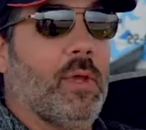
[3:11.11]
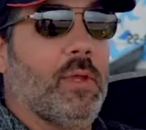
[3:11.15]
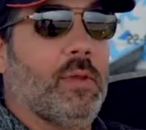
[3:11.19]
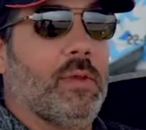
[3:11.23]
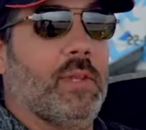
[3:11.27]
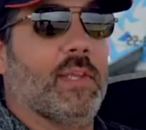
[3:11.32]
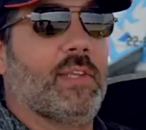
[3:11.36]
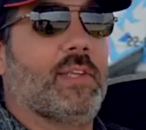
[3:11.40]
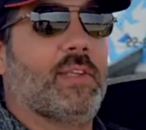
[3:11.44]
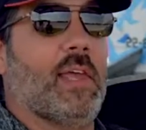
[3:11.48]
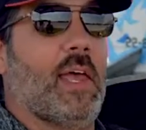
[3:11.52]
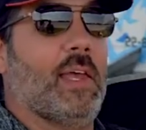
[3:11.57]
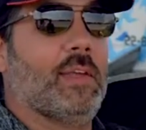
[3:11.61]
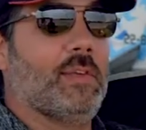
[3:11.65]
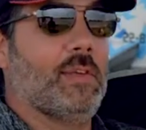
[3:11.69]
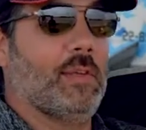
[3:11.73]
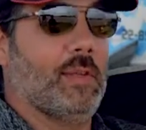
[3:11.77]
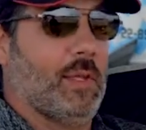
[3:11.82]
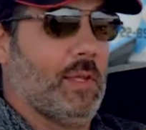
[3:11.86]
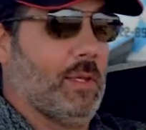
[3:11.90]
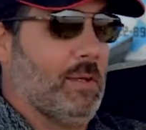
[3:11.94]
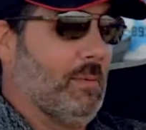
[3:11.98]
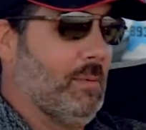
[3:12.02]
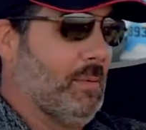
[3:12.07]

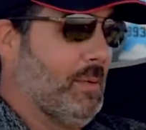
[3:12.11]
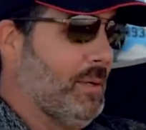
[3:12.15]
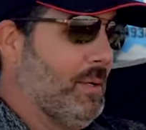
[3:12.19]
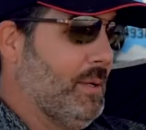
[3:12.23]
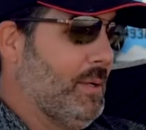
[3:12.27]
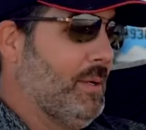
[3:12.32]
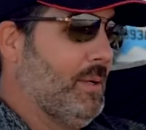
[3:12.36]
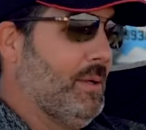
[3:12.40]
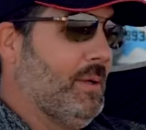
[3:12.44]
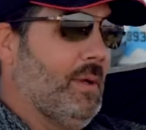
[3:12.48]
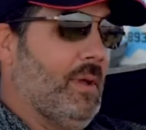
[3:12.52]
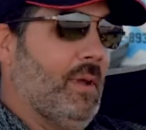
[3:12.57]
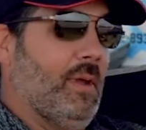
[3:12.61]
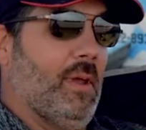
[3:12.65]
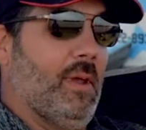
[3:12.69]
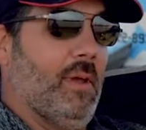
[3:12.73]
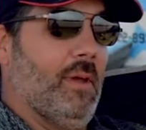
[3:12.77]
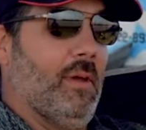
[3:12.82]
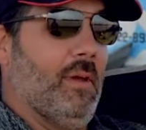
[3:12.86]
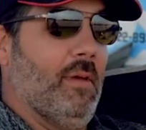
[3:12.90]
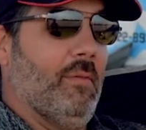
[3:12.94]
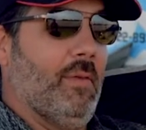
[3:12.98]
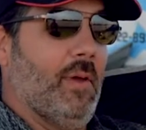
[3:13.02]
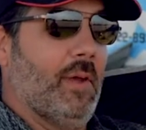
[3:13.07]
necessity.
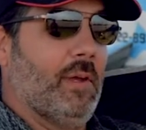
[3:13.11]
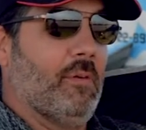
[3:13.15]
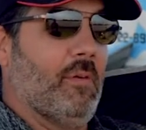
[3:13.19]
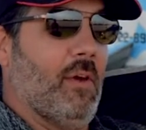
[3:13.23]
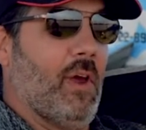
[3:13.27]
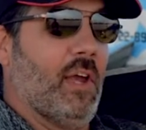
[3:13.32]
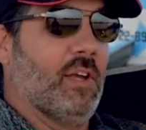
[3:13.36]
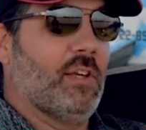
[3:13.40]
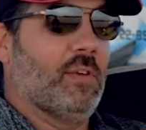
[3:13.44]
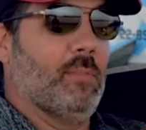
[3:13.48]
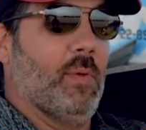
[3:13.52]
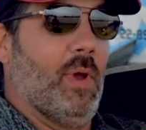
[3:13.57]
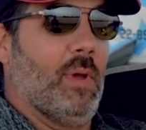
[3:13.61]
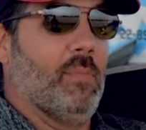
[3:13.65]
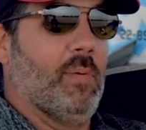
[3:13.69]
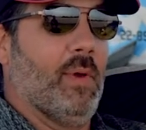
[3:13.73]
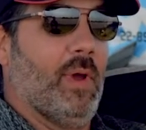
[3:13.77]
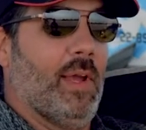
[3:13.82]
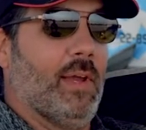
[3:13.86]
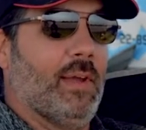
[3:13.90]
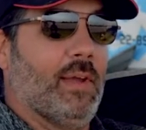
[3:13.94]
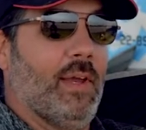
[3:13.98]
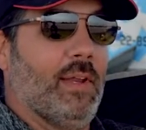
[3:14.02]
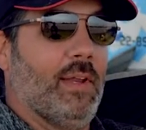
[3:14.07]
If I crashed my
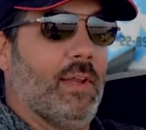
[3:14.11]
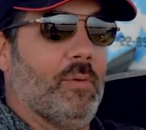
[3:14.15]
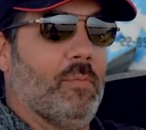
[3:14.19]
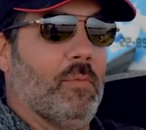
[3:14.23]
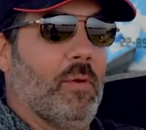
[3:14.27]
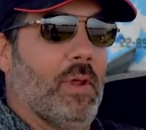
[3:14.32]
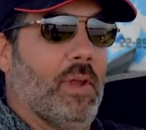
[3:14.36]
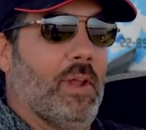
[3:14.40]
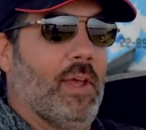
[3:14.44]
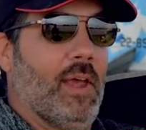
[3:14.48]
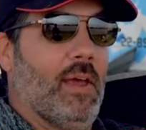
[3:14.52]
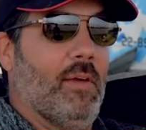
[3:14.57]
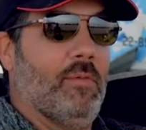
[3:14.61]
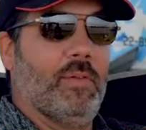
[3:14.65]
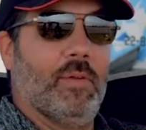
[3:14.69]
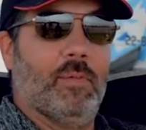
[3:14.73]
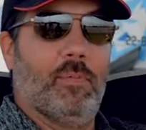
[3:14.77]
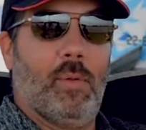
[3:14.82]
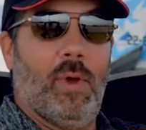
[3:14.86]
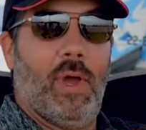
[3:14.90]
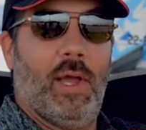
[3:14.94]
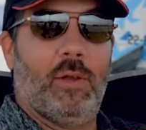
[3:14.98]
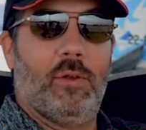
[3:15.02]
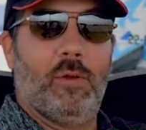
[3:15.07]
bike, I didn't want to have to
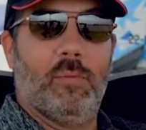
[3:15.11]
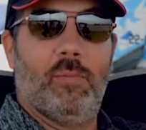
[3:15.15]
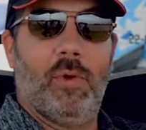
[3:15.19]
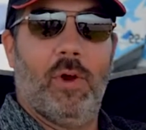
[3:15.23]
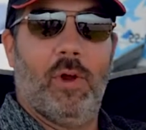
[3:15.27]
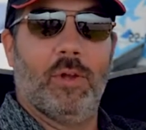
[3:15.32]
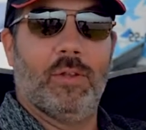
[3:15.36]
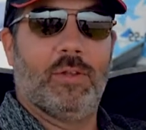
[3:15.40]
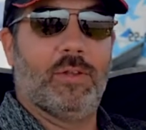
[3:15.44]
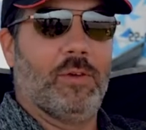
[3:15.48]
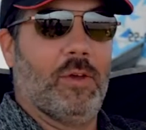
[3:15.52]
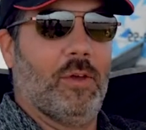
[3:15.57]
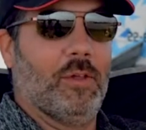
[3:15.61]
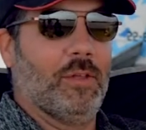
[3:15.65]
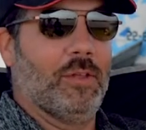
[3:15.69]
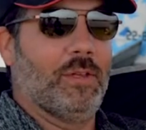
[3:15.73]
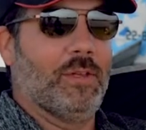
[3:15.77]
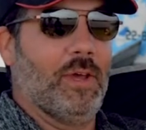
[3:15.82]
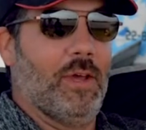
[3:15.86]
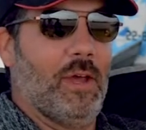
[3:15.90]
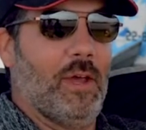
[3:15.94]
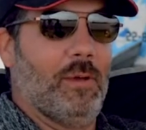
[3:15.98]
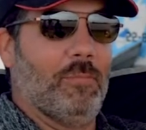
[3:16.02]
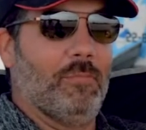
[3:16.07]
buy new parts all the
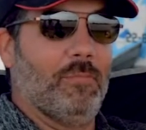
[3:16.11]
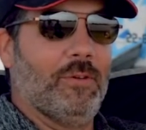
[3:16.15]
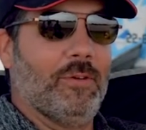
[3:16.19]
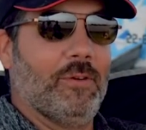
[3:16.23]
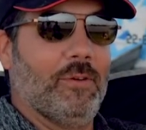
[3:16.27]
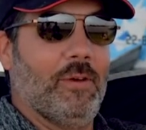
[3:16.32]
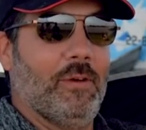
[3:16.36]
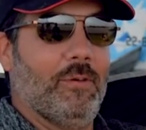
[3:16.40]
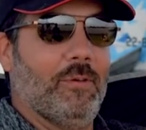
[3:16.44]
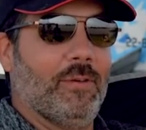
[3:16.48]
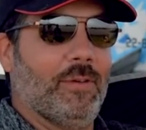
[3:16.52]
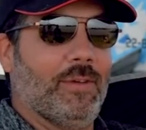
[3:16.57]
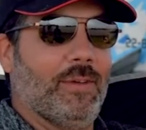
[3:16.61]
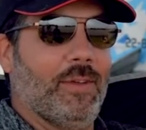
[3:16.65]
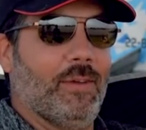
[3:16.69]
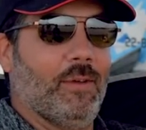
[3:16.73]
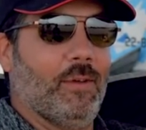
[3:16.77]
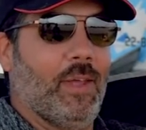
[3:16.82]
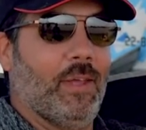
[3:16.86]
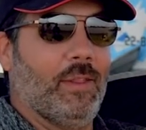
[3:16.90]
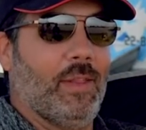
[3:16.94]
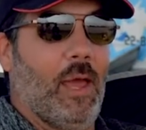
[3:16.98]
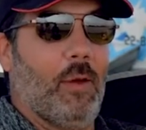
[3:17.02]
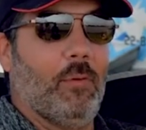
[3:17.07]
time. So
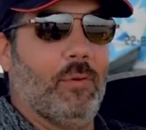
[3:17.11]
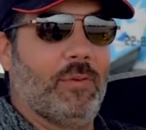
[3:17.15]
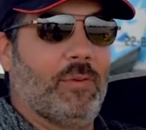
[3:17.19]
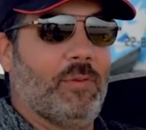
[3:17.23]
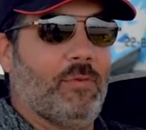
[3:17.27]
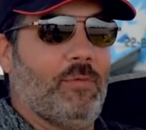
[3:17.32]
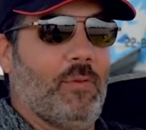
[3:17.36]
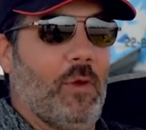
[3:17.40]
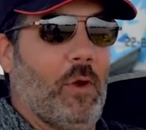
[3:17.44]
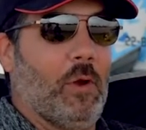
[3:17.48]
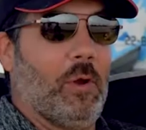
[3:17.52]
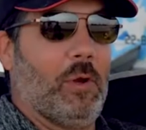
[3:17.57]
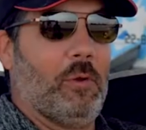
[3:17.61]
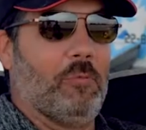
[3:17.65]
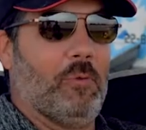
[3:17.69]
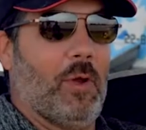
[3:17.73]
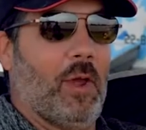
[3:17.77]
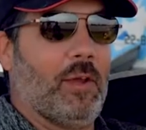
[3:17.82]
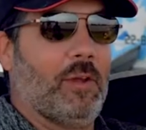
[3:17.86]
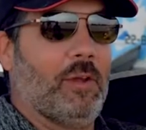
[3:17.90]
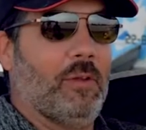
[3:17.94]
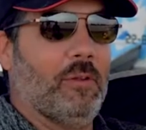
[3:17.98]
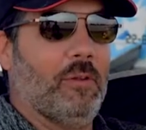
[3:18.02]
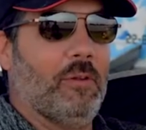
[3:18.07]
and that was fairly
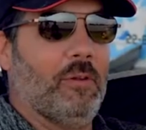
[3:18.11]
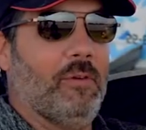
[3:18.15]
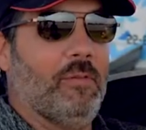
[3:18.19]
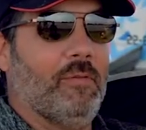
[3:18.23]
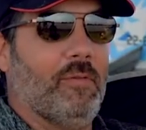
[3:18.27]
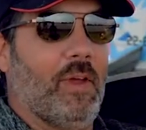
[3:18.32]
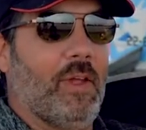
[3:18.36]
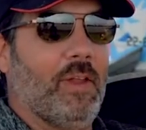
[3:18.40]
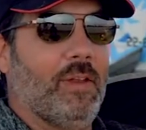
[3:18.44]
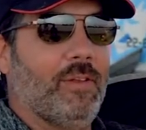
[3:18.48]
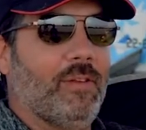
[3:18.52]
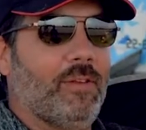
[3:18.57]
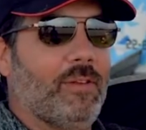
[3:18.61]
regular event.